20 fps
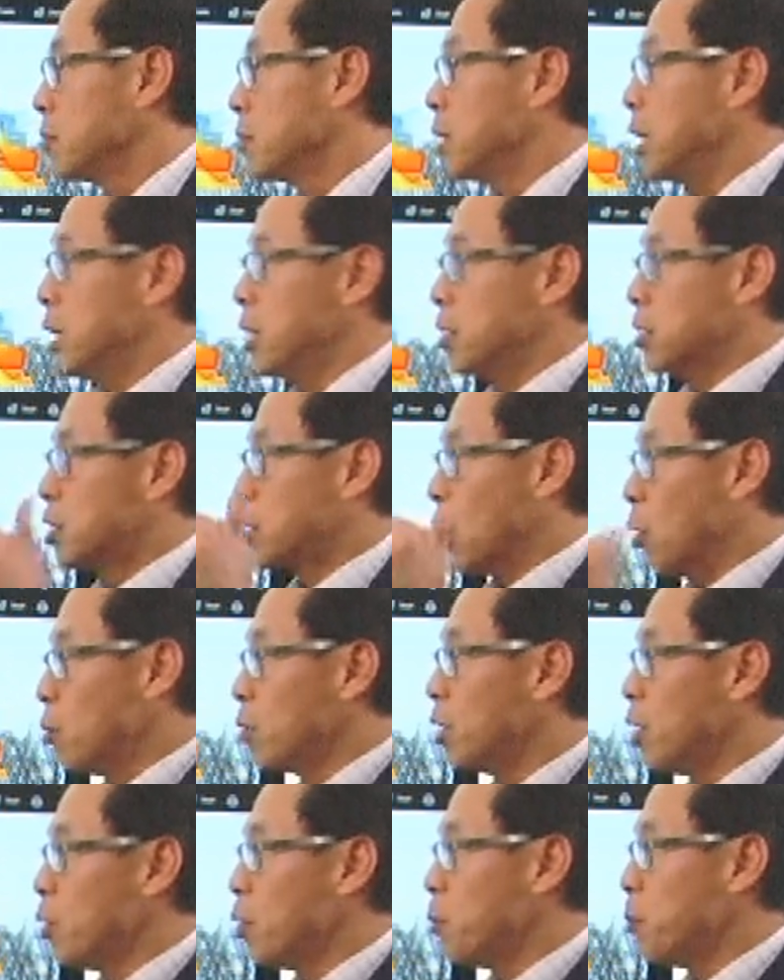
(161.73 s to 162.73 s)
They
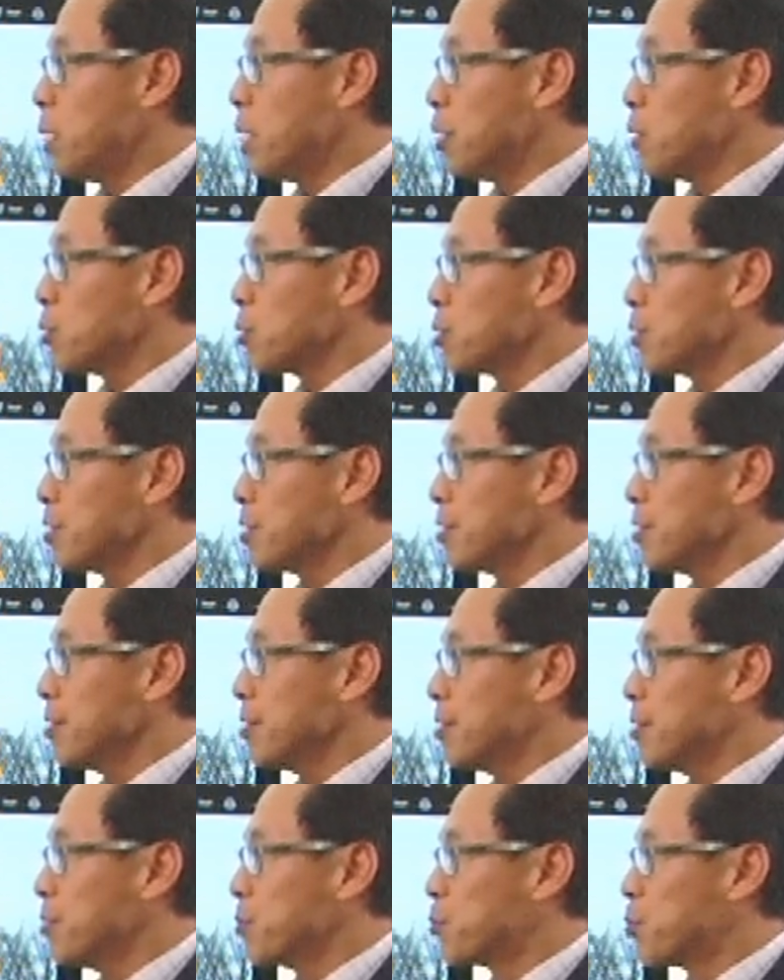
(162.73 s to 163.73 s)
don't know about
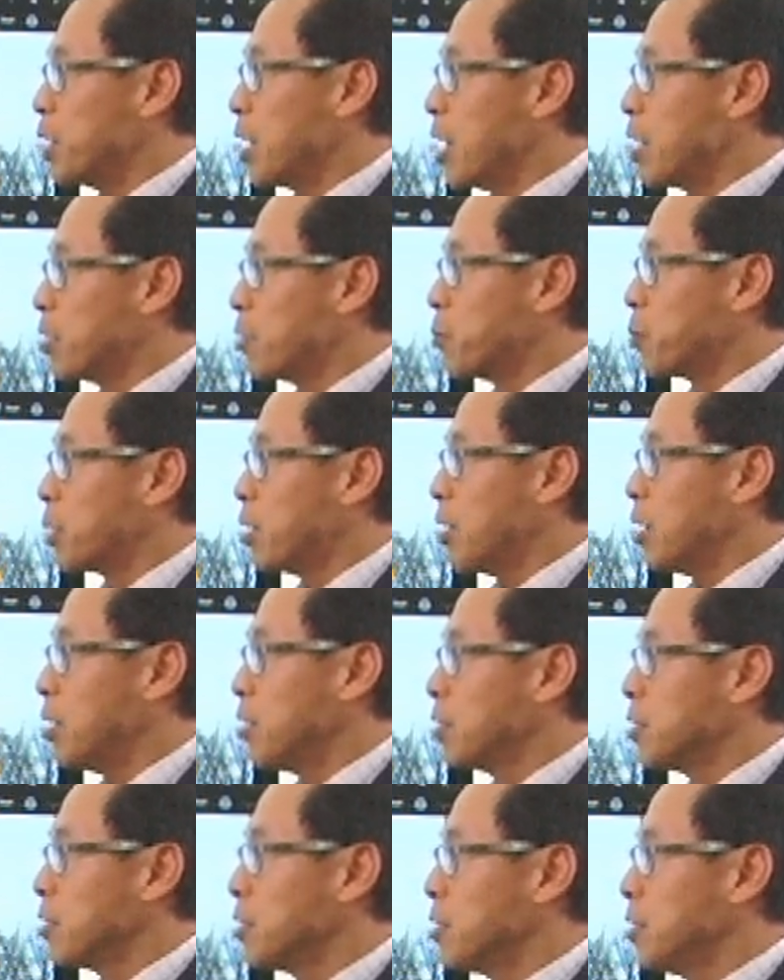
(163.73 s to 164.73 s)
free
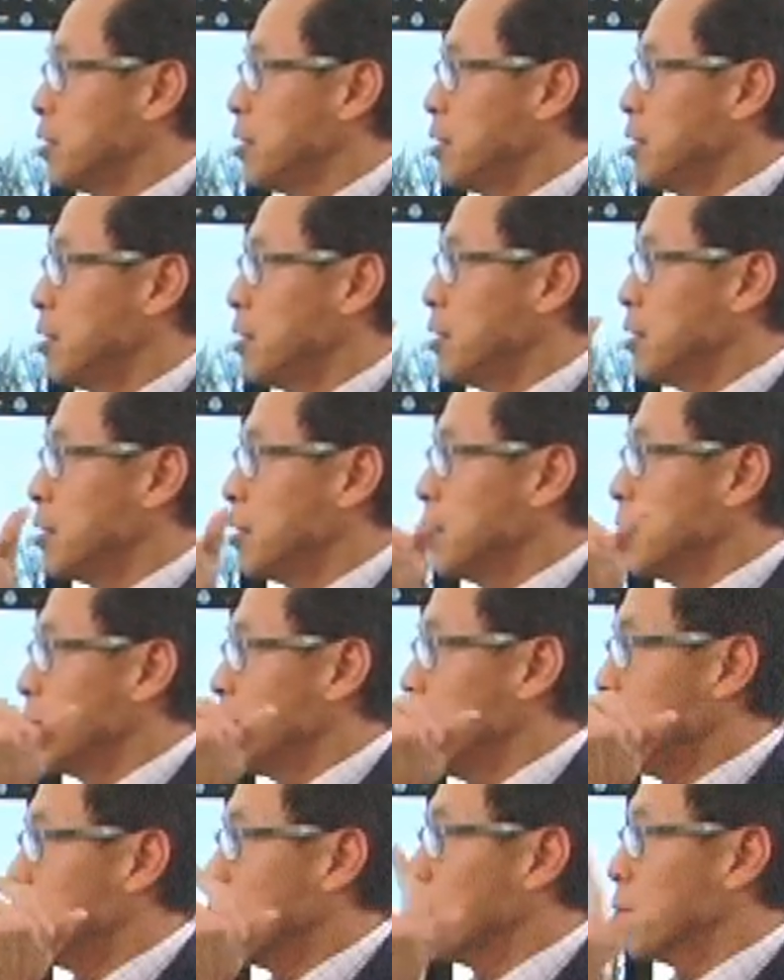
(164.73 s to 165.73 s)
enterprise.
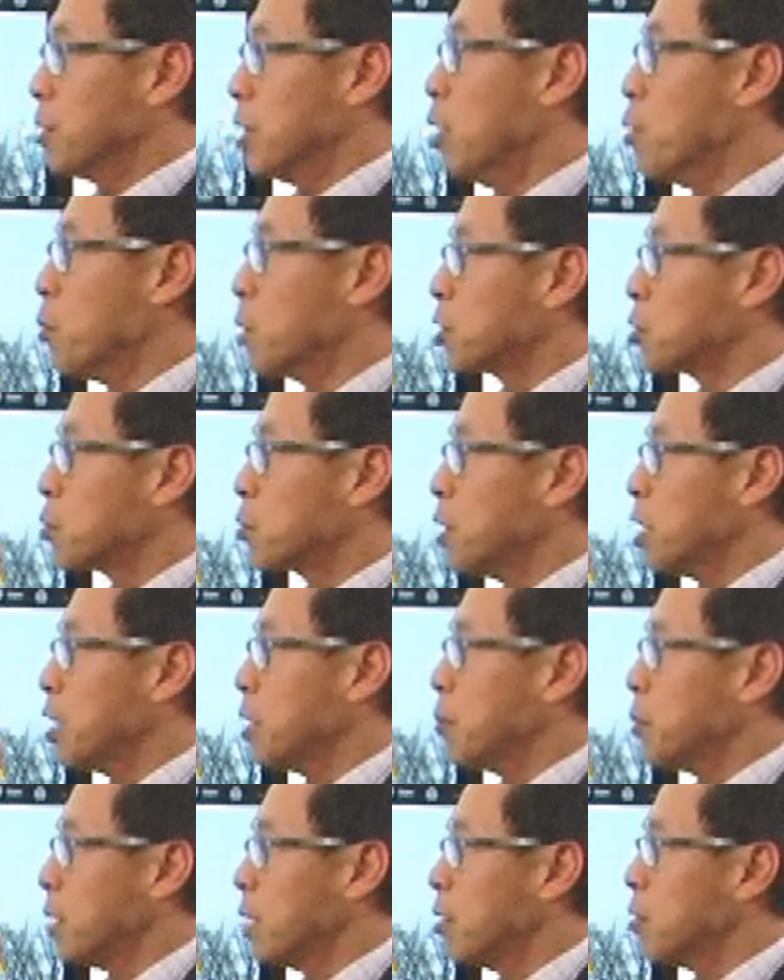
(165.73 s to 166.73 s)
They don't know what's
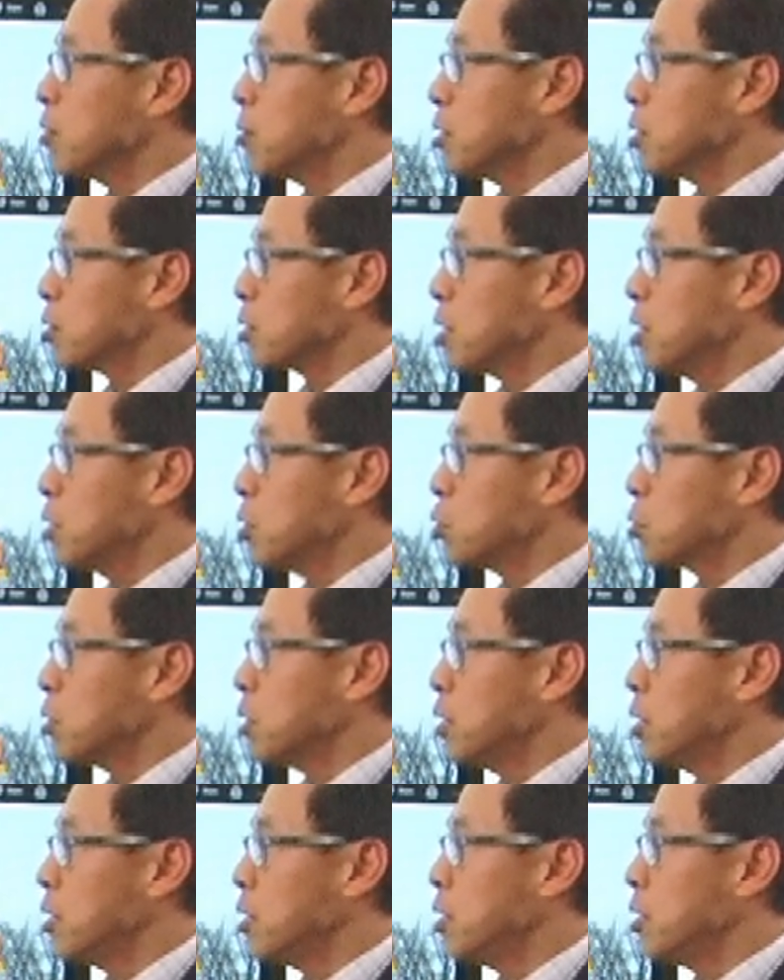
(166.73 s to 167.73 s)
great about this
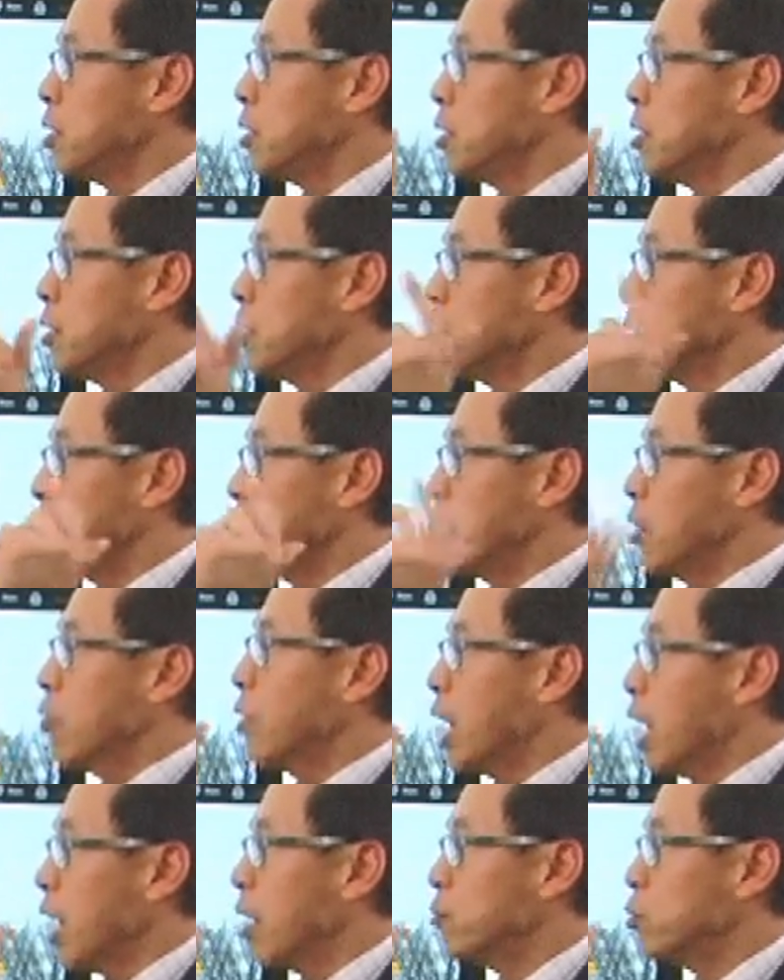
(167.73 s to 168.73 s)
country. They
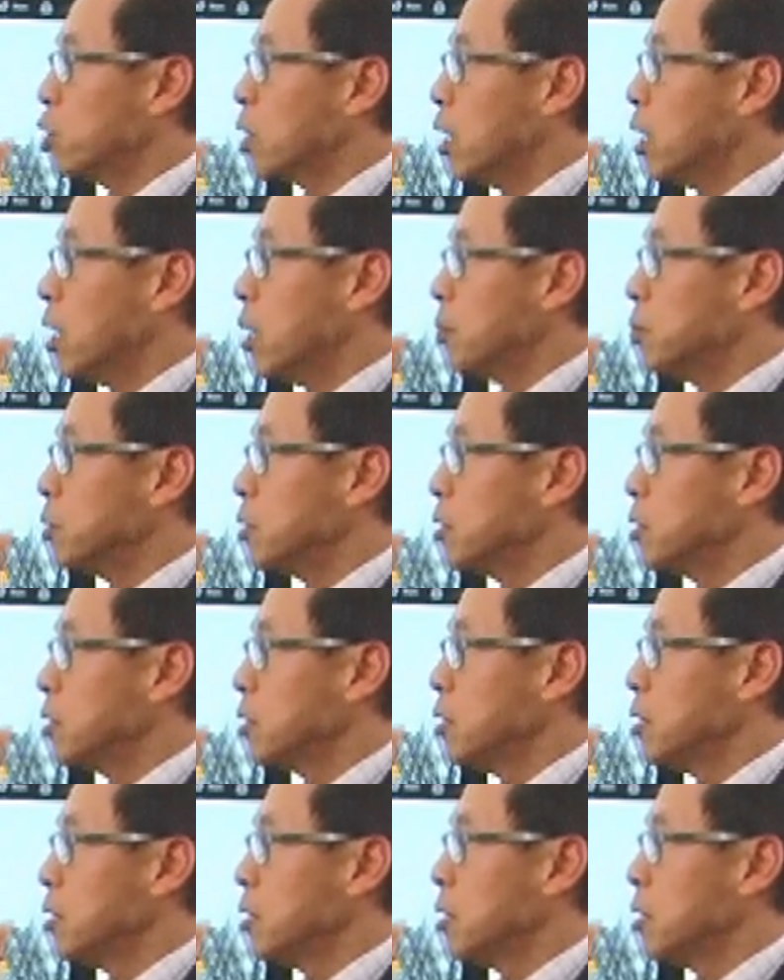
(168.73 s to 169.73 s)
don't have jobs.
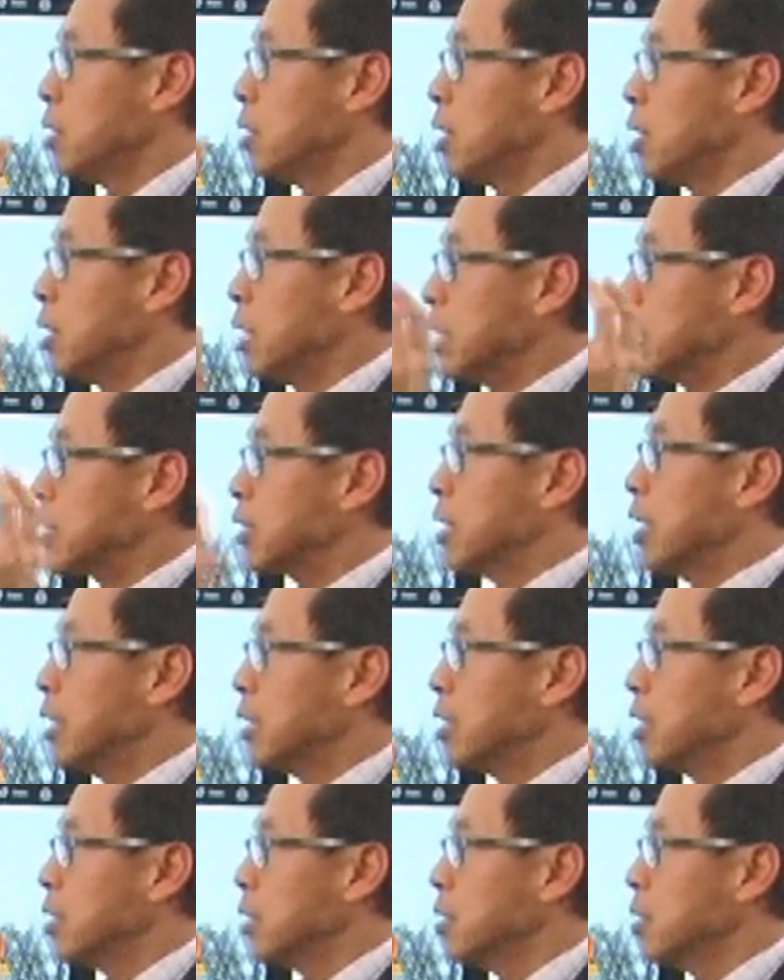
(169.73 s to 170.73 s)
And they
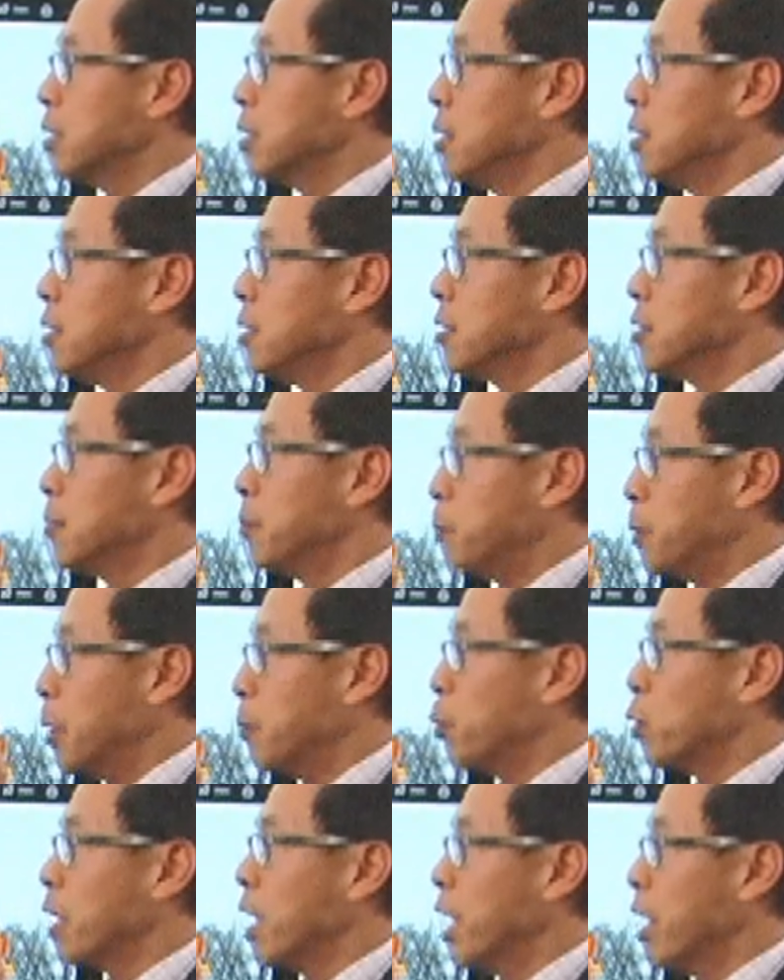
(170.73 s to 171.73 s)
said, the
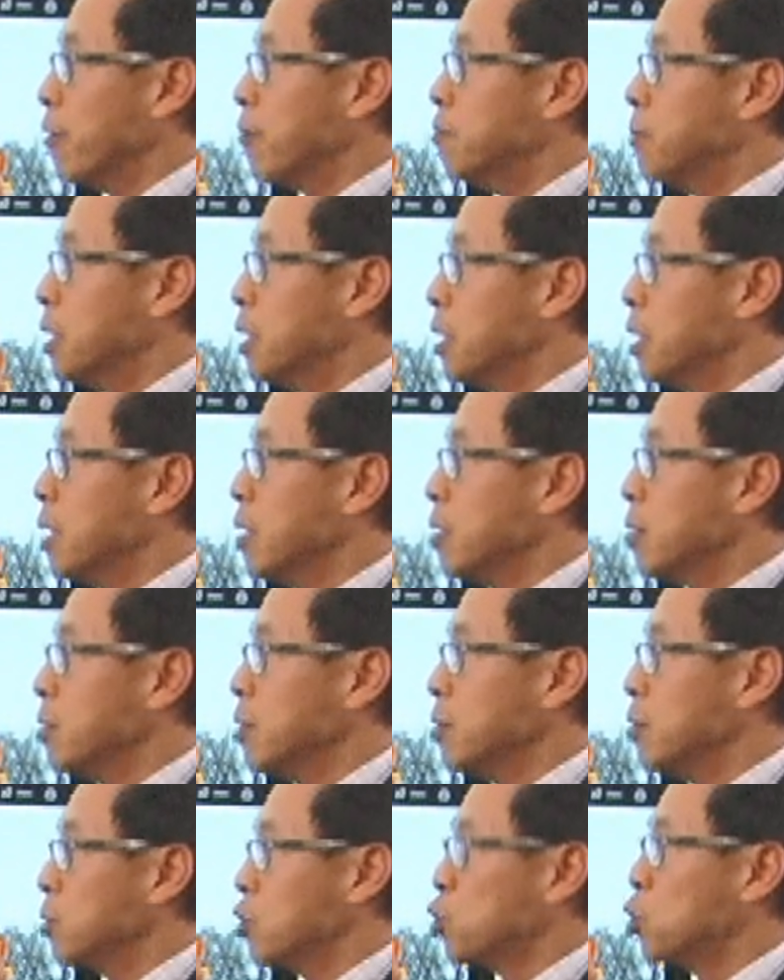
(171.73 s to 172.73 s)
people that have money
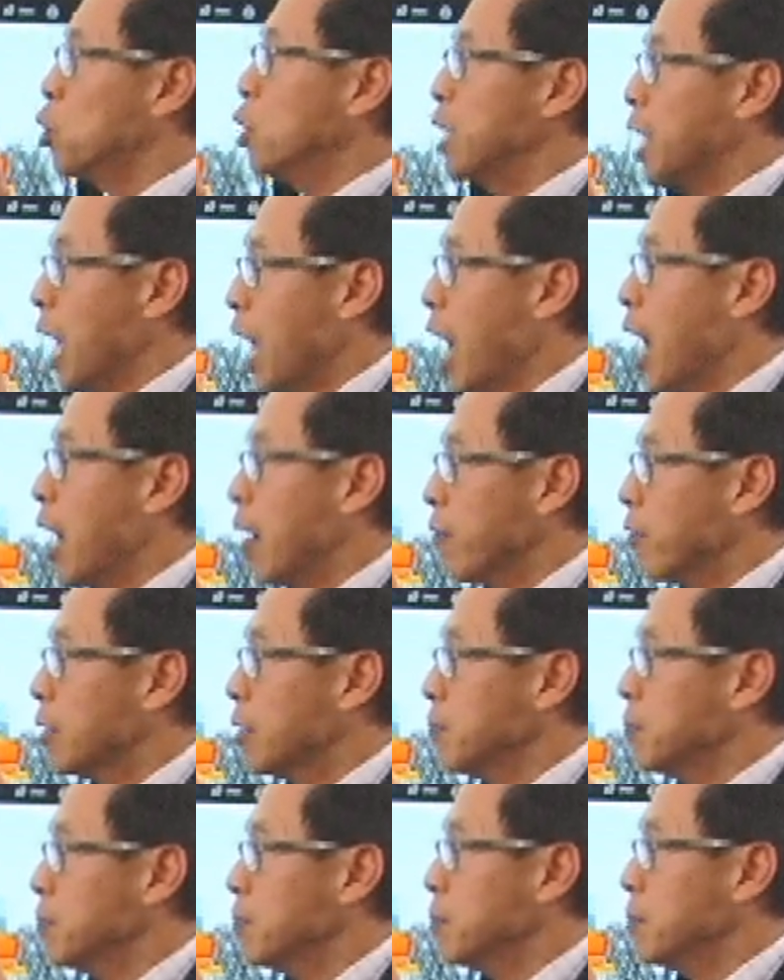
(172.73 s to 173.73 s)
shouldn't have
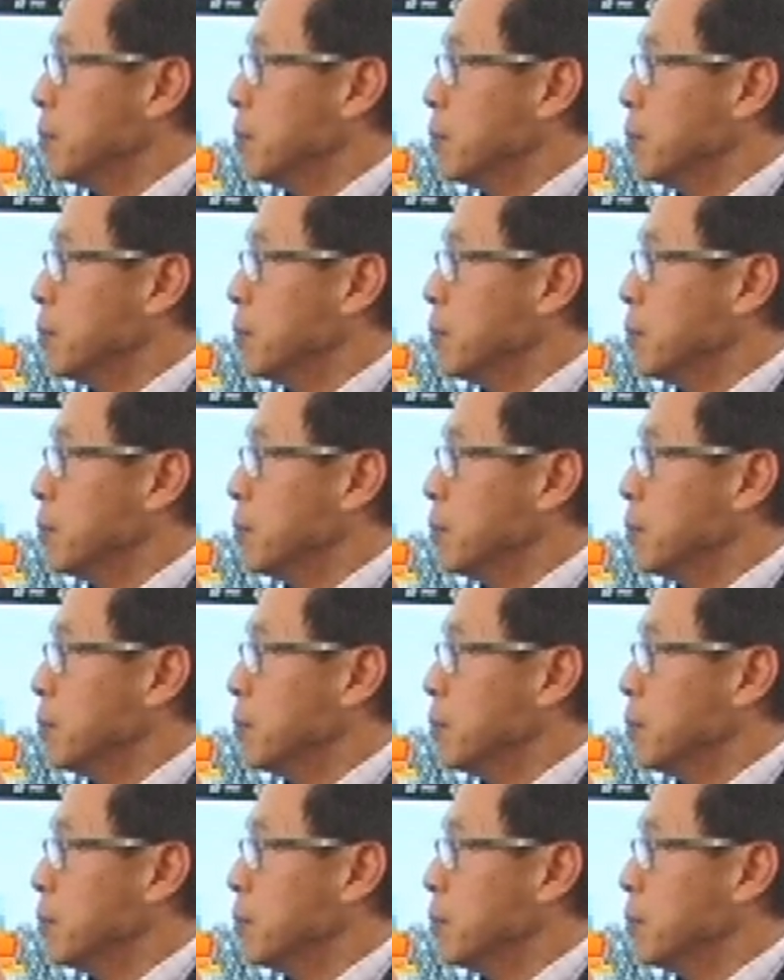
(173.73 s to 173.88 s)
them.